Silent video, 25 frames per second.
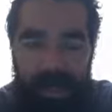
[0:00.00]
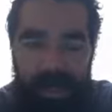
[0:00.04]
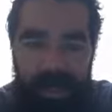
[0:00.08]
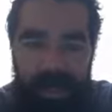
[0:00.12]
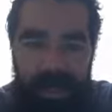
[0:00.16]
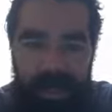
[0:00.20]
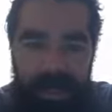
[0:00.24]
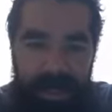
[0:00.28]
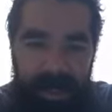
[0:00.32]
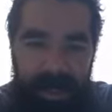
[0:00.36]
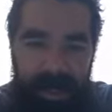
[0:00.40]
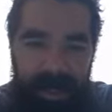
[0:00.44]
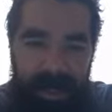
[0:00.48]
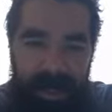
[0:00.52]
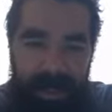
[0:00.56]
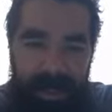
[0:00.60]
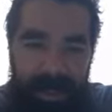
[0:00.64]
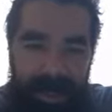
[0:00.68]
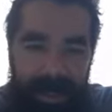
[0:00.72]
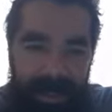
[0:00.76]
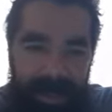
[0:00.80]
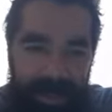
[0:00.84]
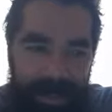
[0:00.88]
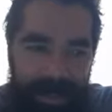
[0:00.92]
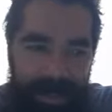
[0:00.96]
oh shit
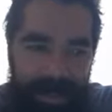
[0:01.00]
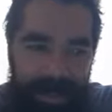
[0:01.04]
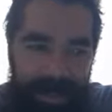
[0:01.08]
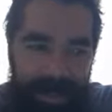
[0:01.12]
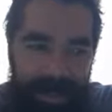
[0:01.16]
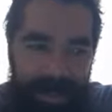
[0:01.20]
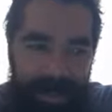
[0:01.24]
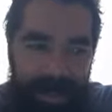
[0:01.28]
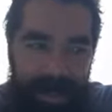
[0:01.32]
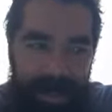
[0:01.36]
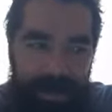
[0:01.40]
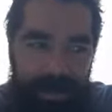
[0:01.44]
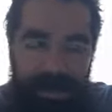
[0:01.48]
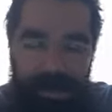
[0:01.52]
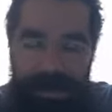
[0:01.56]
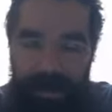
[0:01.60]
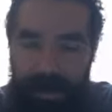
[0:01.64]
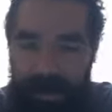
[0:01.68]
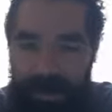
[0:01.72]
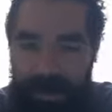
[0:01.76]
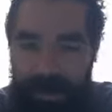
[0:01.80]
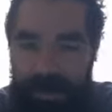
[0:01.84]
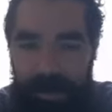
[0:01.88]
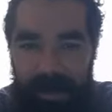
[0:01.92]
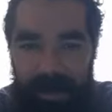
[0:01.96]
i did a lot of the stuff you
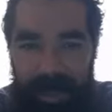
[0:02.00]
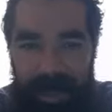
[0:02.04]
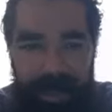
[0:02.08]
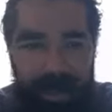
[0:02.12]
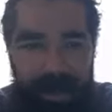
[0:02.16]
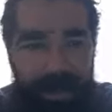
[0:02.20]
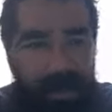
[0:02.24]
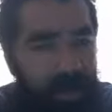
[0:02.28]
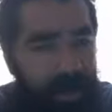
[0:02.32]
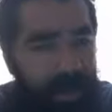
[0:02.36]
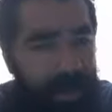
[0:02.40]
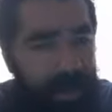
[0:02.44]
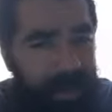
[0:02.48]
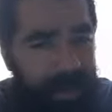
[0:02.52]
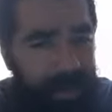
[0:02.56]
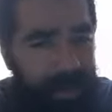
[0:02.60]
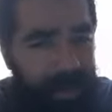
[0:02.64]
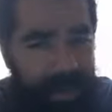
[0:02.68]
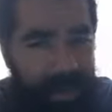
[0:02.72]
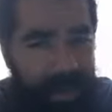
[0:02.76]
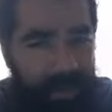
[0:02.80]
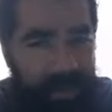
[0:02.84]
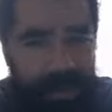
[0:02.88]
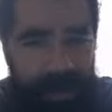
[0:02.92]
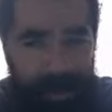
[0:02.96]
did but we had no
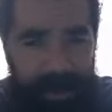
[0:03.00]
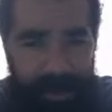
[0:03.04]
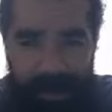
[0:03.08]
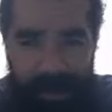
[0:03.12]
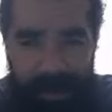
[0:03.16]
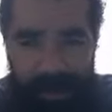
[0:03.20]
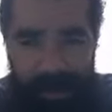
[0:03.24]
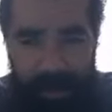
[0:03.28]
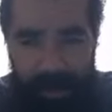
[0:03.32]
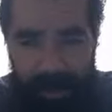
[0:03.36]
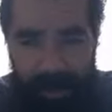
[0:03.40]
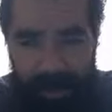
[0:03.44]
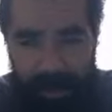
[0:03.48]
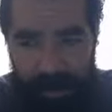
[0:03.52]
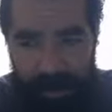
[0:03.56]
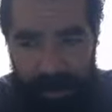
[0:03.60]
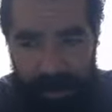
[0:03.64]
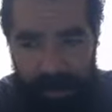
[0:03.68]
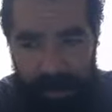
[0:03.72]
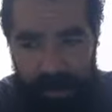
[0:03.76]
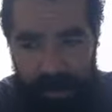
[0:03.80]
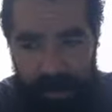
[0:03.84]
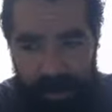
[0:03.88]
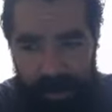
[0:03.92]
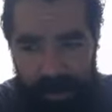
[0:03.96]
idea i had no idea who you were
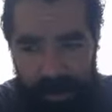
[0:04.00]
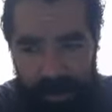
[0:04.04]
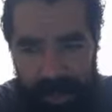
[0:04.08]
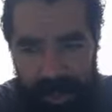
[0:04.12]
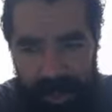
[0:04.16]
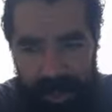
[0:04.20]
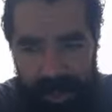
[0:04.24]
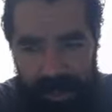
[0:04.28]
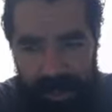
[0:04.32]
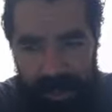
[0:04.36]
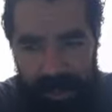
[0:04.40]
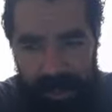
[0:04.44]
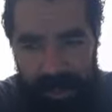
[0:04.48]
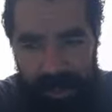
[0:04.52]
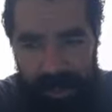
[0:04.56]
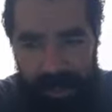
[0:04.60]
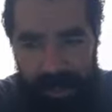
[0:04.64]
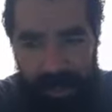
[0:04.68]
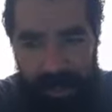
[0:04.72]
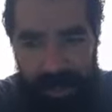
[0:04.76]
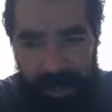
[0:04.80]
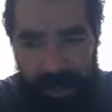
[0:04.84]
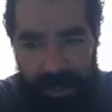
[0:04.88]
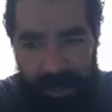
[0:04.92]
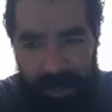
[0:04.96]
when you were a child
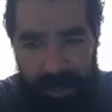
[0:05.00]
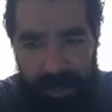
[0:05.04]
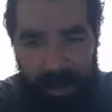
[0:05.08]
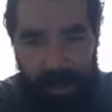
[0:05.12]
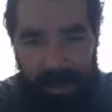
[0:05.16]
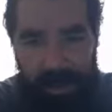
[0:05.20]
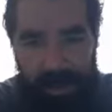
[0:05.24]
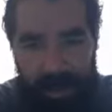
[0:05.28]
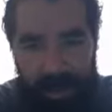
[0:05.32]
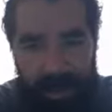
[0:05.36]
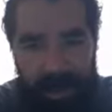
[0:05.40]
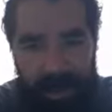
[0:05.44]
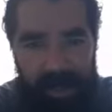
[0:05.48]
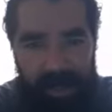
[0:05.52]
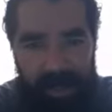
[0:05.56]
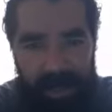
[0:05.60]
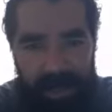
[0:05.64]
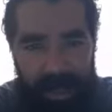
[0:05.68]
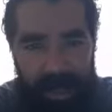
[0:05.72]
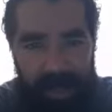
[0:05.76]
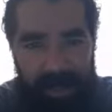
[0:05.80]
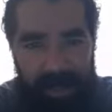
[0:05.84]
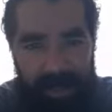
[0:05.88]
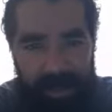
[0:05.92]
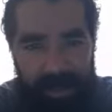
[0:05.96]
but we did a
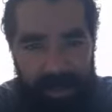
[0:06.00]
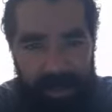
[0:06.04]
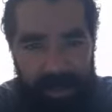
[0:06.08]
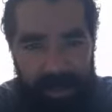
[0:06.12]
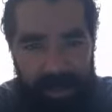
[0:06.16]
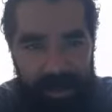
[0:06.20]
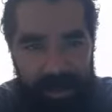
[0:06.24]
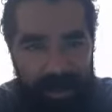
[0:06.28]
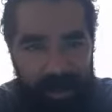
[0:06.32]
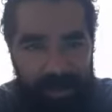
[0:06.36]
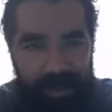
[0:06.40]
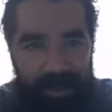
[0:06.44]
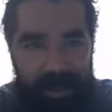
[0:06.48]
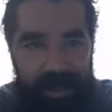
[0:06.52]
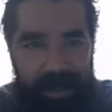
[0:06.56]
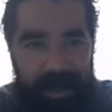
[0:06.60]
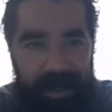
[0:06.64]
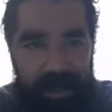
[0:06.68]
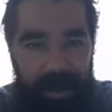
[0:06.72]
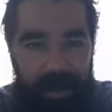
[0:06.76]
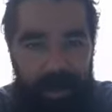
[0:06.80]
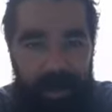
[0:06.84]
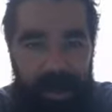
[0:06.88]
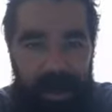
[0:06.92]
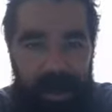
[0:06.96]
lot of similar stuff my
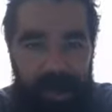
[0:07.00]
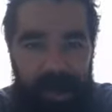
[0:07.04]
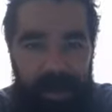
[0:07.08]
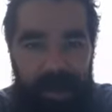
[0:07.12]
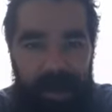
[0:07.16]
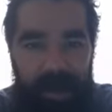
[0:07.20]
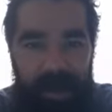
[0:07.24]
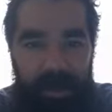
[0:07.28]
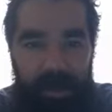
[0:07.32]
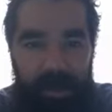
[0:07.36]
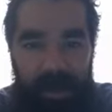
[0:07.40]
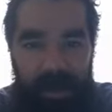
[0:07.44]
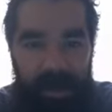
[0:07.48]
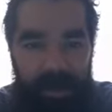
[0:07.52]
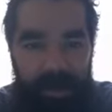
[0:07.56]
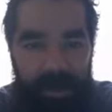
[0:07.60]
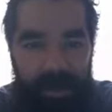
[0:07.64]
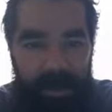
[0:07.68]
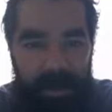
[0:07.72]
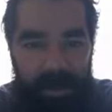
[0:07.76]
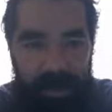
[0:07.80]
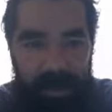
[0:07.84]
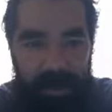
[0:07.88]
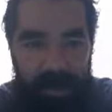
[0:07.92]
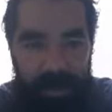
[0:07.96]
dad walking around
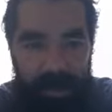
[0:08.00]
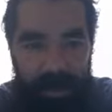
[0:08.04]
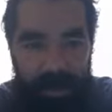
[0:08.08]
barefoot